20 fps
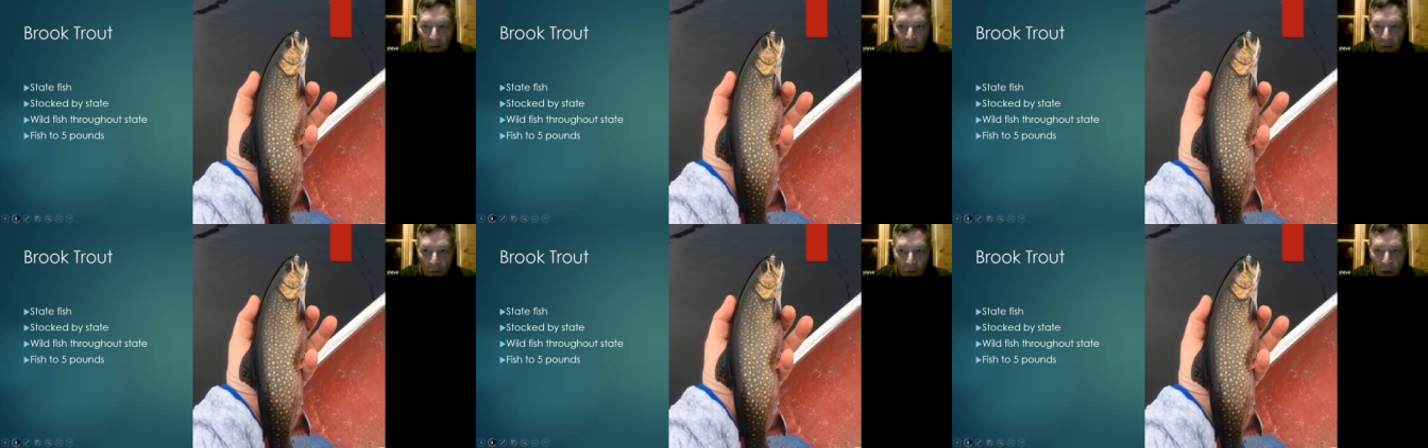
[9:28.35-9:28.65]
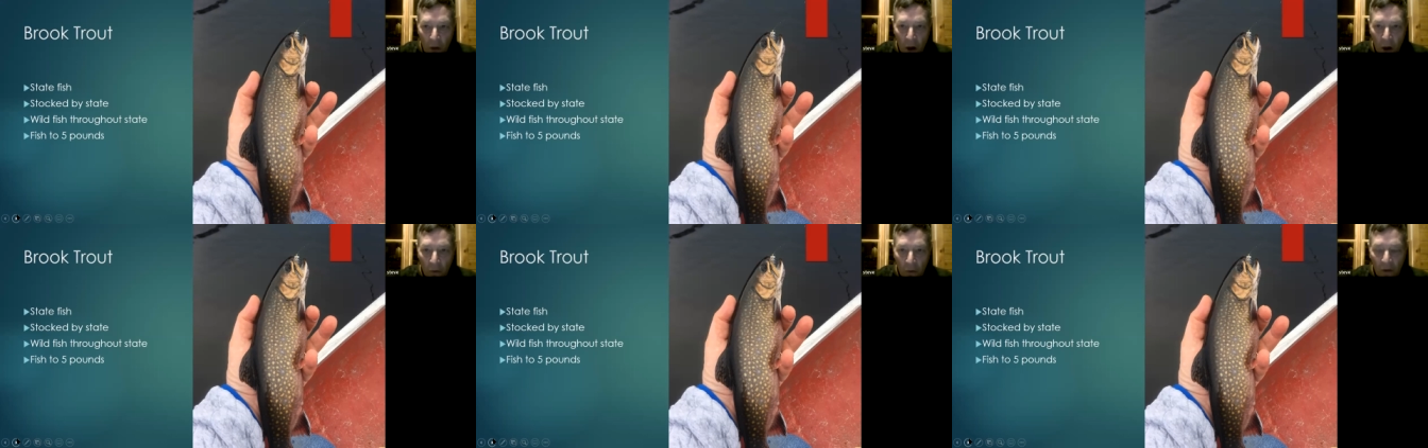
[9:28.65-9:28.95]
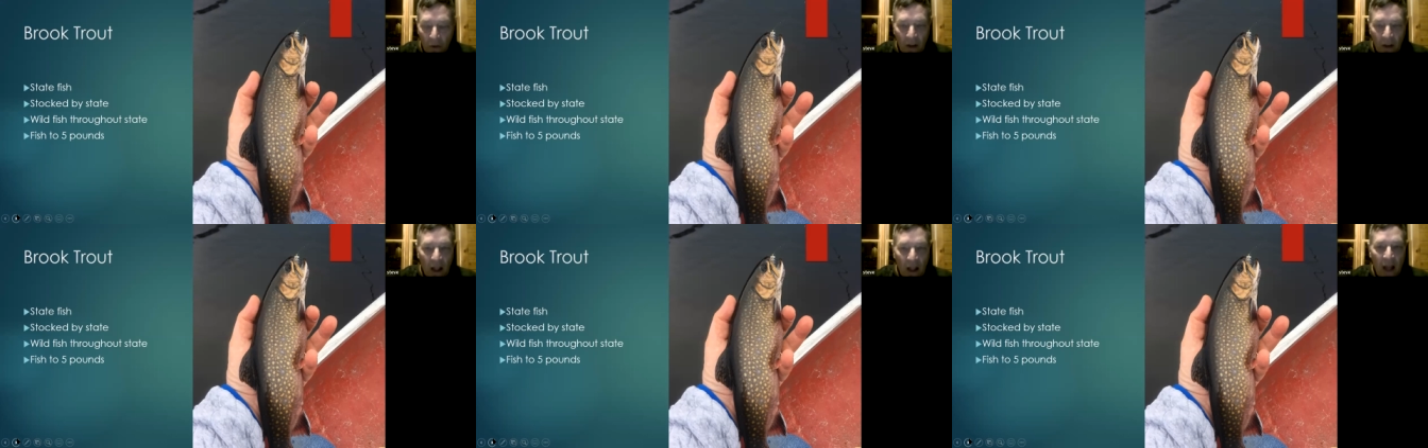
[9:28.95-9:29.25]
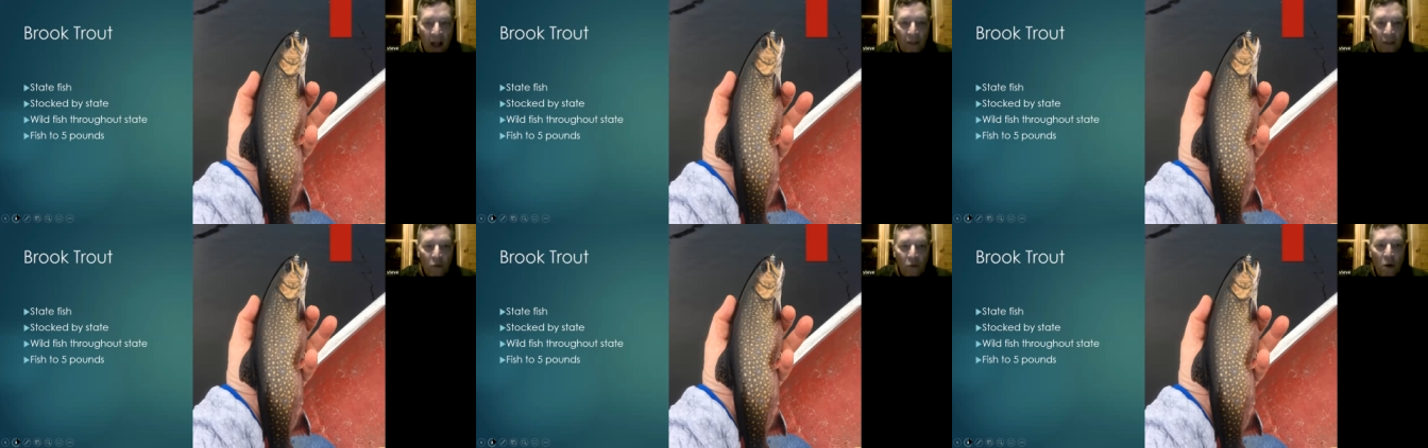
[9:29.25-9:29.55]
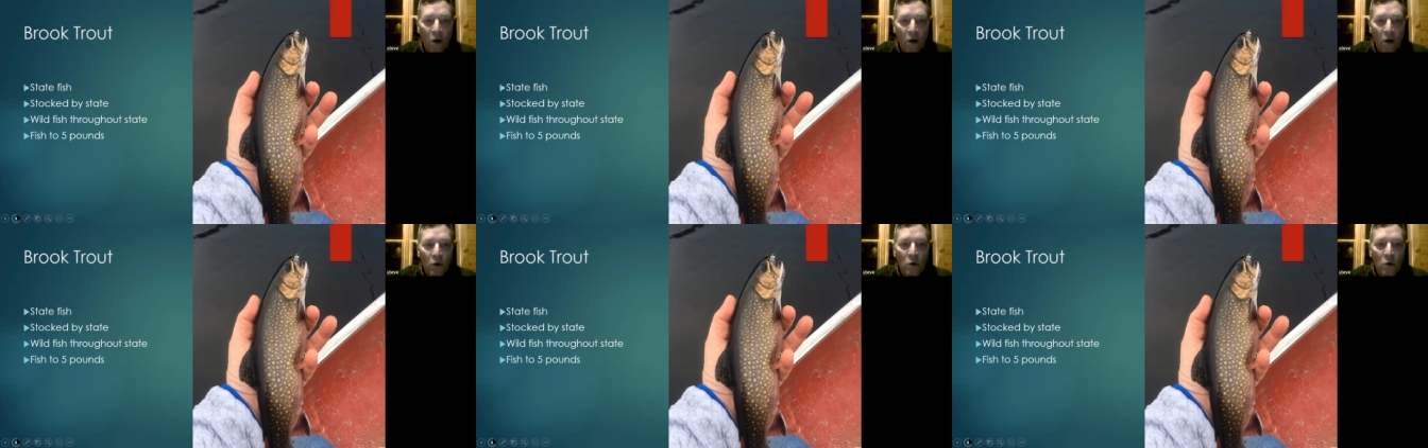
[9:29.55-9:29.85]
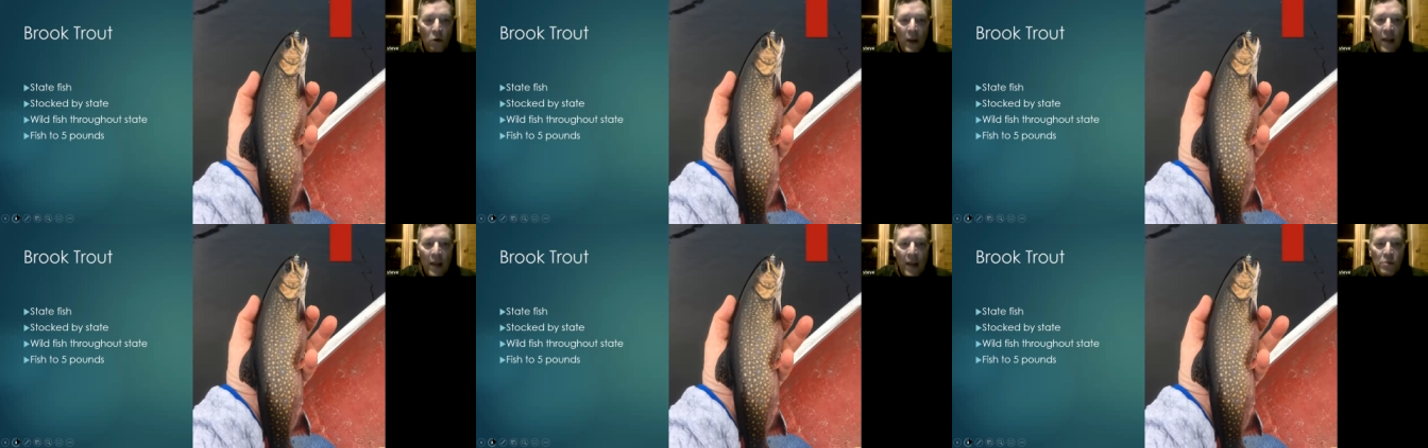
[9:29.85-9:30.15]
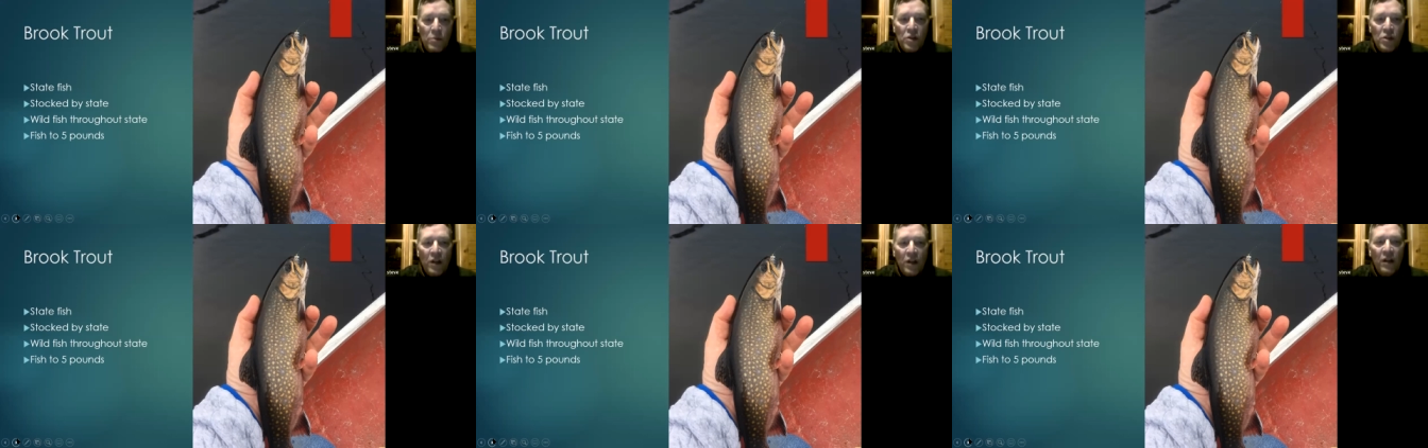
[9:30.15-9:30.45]
throughout uh, throughout New
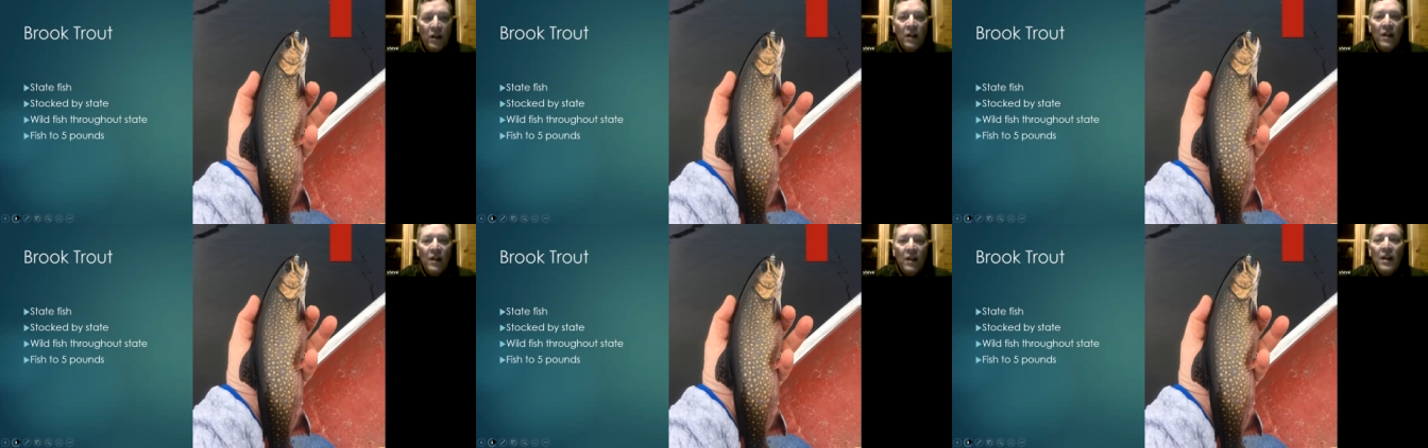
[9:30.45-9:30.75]
Hampshire,